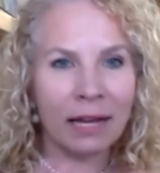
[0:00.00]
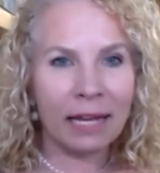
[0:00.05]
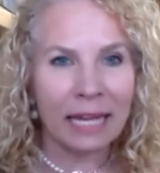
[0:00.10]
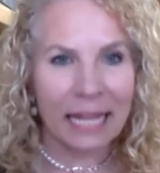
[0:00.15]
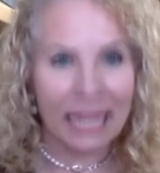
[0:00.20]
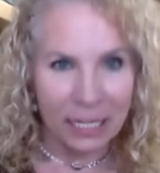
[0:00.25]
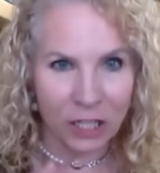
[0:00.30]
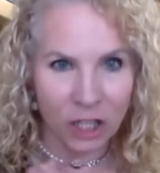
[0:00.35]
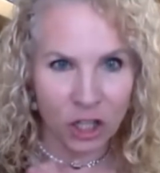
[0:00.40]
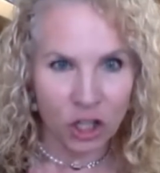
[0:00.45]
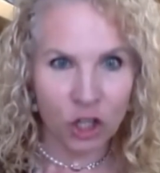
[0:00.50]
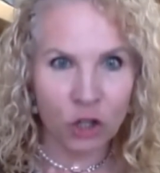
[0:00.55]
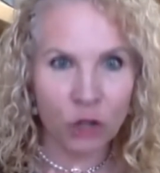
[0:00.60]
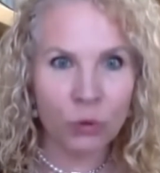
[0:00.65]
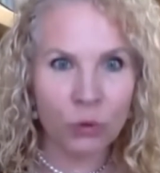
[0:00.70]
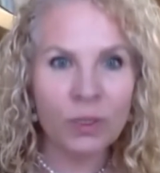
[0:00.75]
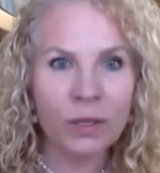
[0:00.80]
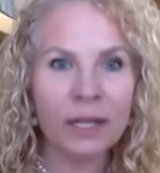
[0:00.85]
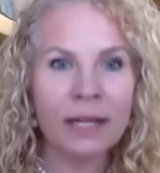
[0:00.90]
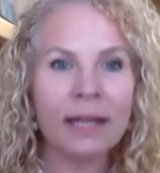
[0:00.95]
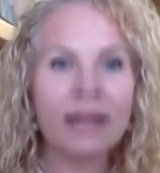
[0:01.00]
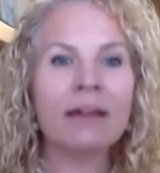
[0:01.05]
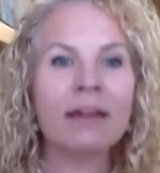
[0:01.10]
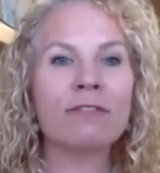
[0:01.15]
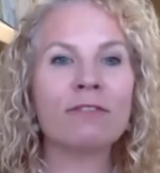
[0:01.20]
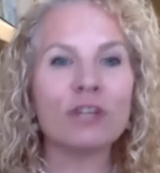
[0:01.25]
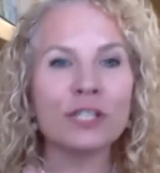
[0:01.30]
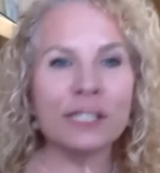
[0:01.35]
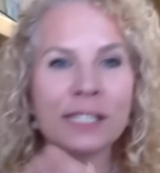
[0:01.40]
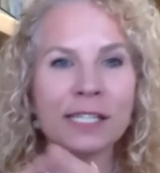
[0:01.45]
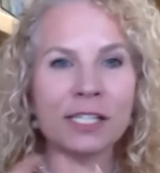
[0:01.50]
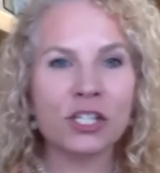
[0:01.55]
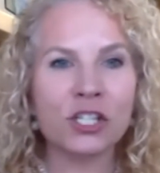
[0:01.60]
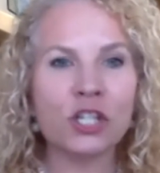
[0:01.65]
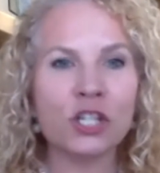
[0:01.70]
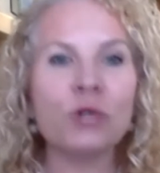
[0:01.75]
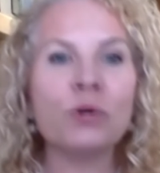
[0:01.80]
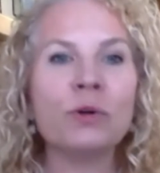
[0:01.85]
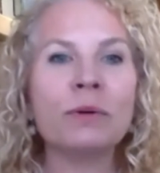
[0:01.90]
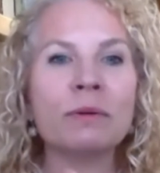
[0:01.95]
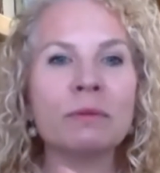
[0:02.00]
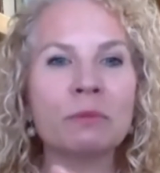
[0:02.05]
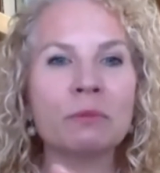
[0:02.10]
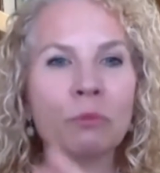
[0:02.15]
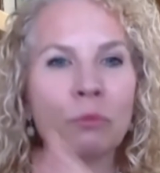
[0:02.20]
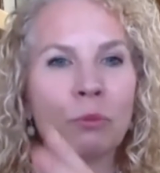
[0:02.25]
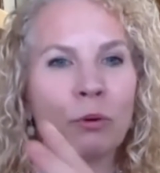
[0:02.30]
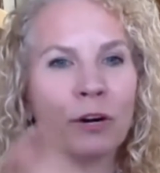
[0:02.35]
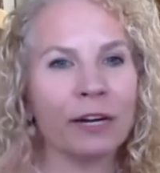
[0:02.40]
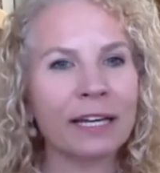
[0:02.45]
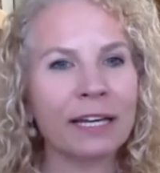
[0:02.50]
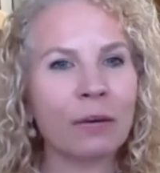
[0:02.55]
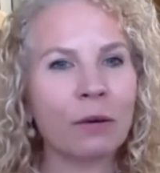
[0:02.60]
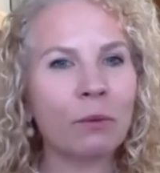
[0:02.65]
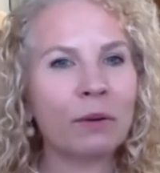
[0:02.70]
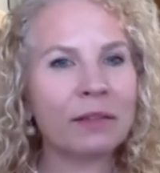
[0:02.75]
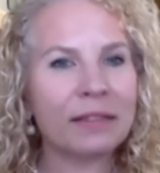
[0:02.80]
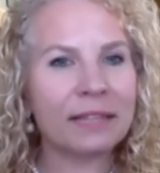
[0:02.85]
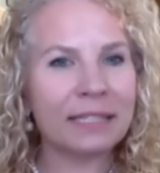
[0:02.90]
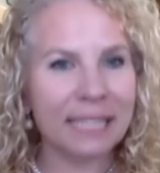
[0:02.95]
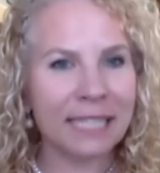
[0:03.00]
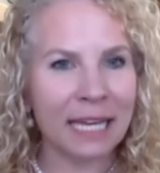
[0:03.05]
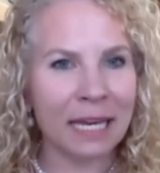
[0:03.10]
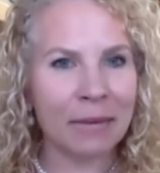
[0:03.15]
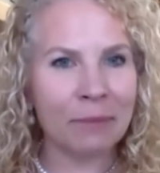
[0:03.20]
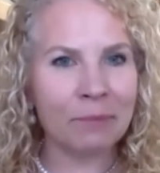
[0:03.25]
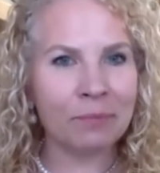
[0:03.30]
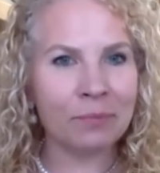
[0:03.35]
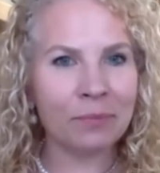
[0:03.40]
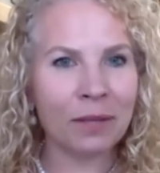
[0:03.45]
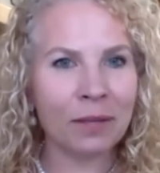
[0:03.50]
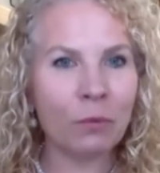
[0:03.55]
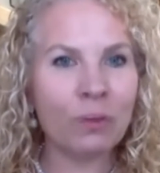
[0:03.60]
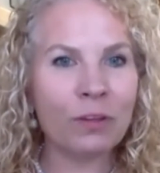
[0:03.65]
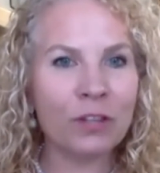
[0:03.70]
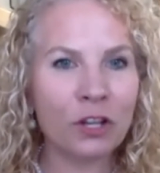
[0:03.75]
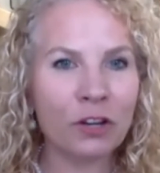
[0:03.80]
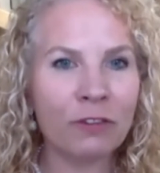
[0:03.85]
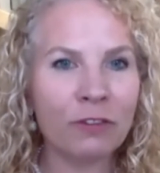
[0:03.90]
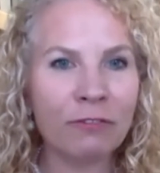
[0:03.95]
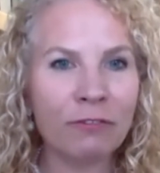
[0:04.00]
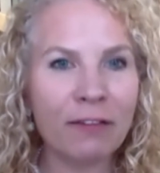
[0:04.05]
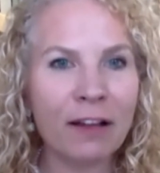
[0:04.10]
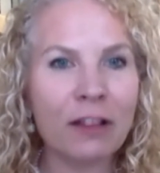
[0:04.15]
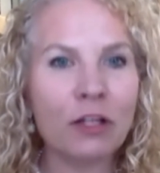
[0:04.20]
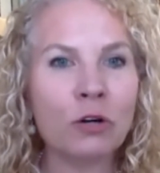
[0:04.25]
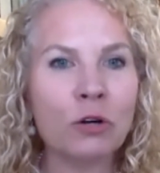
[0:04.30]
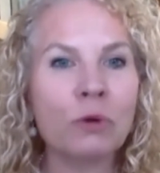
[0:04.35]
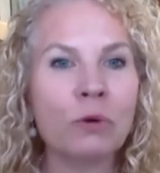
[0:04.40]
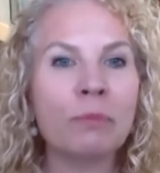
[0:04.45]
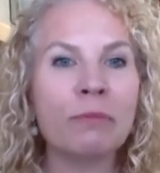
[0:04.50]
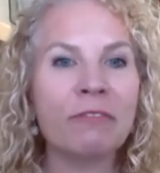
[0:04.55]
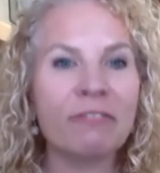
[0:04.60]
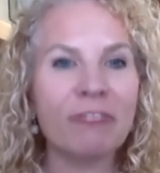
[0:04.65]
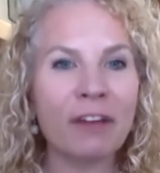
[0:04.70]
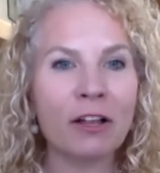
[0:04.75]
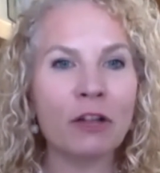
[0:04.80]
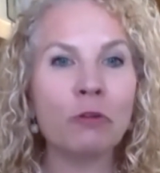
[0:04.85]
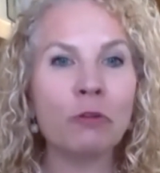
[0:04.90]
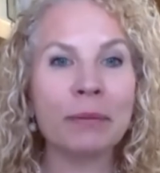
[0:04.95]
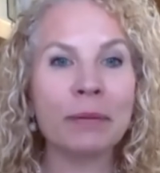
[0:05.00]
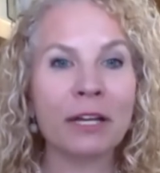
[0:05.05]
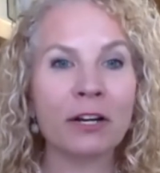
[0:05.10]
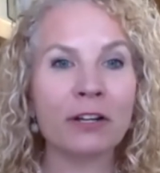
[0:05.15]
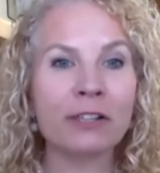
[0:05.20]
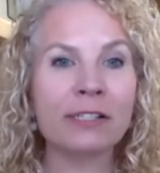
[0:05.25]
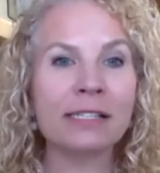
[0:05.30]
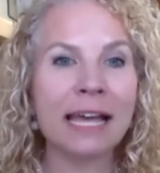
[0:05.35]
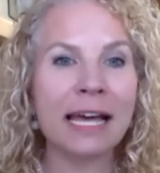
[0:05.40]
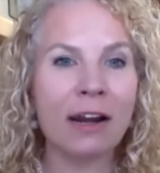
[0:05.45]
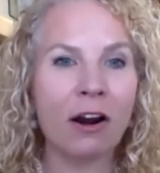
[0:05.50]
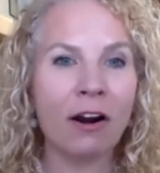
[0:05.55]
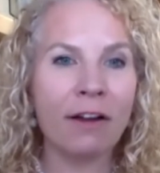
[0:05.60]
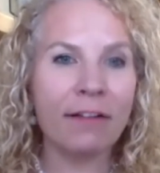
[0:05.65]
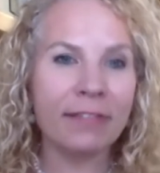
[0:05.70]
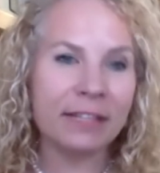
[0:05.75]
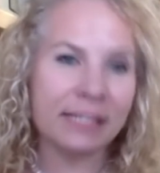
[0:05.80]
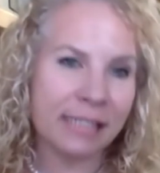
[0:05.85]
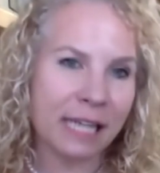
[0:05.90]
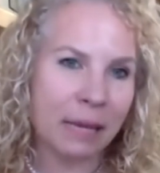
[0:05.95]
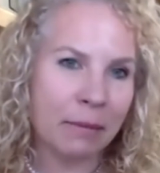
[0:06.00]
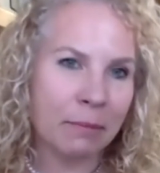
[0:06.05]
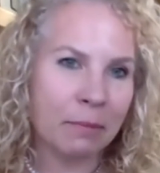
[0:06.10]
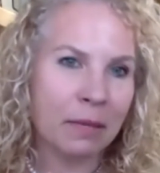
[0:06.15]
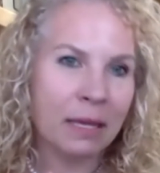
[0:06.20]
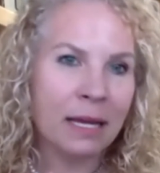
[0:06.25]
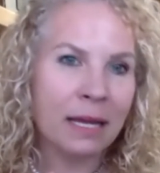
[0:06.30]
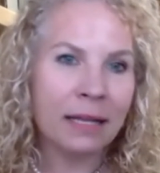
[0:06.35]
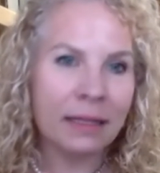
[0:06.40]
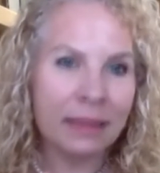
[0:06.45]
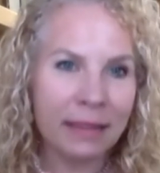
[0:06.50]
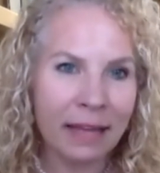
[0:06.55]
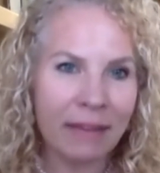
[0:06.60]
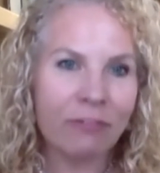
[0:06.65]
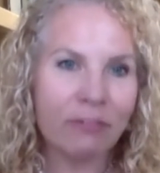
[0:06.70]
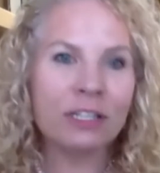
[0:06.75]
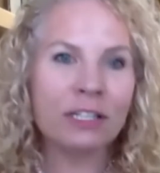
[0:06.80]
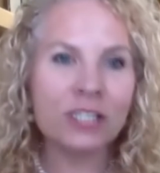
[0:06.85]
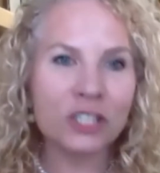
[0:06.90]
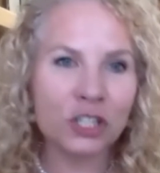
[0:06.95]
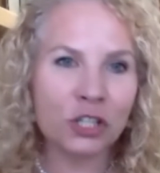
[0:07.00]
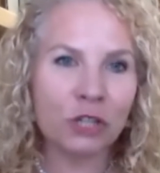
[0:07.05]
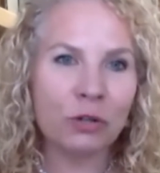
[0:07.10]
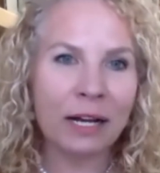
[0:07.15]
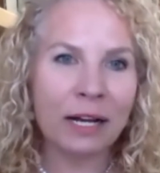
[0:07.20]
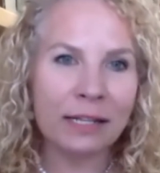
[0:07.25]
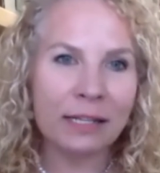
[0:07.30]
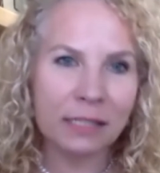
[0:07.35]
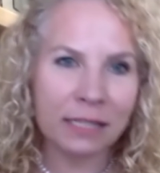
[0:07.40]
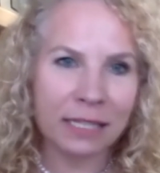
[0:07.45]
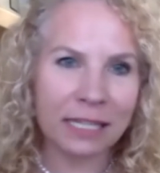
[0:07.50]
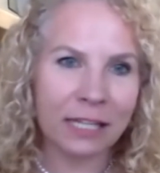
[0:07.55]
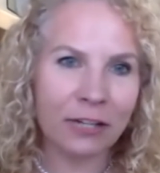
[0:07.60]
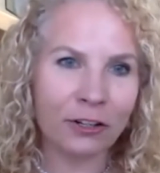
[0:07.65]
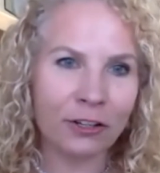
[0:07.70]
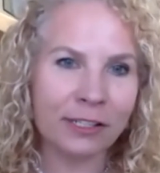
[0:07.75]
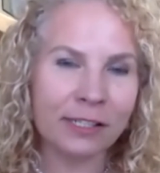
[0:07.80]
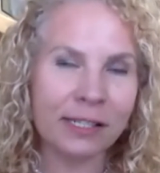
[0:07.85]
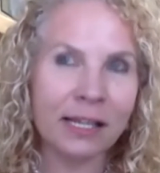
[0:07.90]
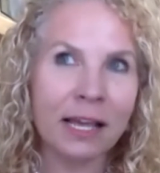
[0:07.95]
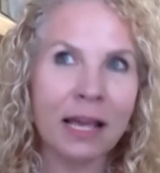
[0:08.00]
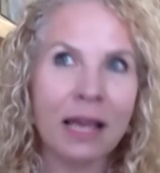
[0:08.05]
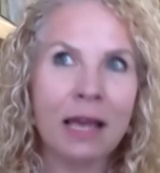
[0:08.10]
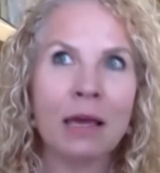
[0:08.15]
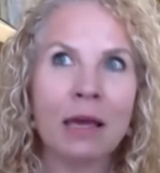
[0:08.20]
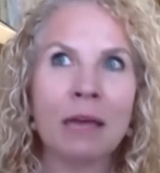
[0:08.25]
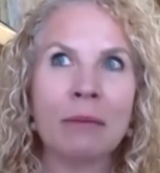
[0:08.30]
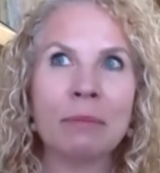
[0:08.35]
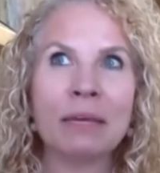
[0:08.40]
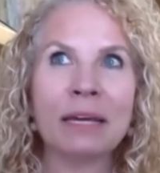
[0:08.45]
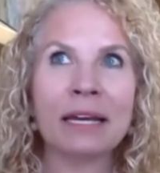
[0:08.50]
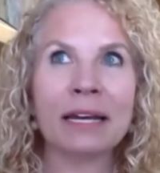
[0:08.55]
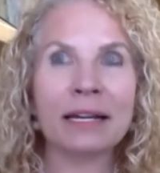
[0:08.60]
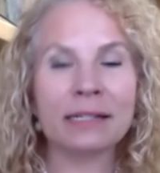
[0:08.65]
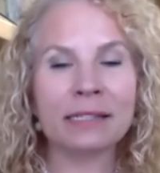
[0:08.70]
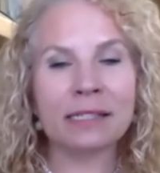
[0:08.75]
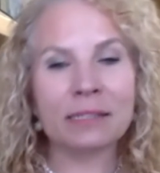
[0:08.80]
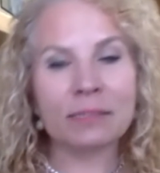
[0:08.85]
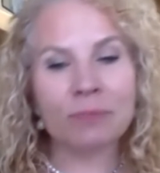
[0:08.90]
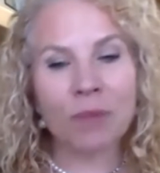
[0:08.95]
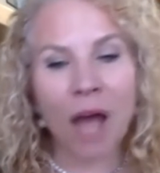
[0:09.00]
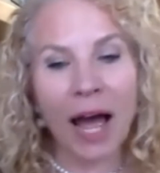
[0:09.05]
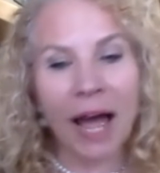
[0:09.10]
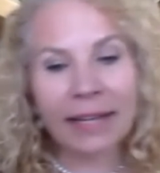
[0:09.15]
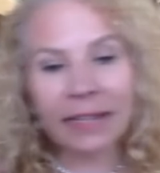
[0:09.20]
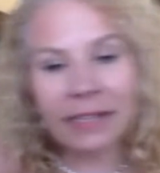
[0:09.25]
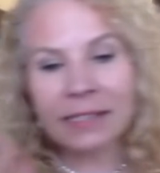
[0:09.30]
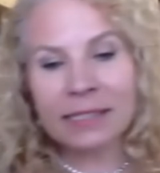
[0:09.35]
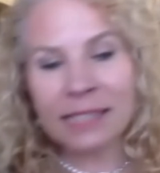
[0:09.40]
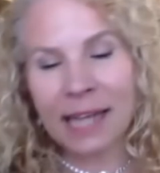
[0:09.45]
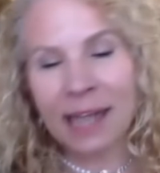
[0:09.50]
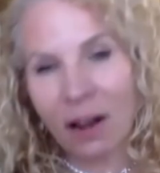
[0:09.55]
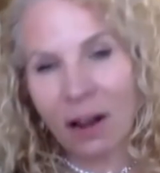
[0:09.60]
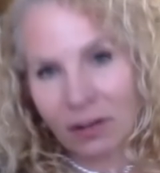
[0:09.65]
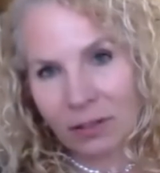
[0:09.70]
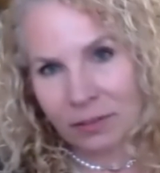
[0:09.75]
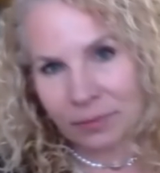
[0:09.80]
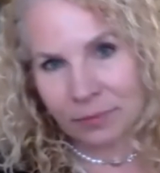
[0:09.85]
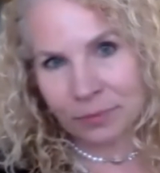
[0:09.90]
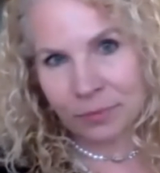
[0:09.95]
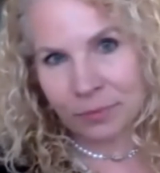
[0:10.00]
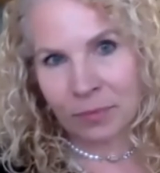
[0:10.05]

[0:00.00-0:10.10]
in you versus you working with the team with your fellow fellow peers that are on the same level as you as leaders because i can tell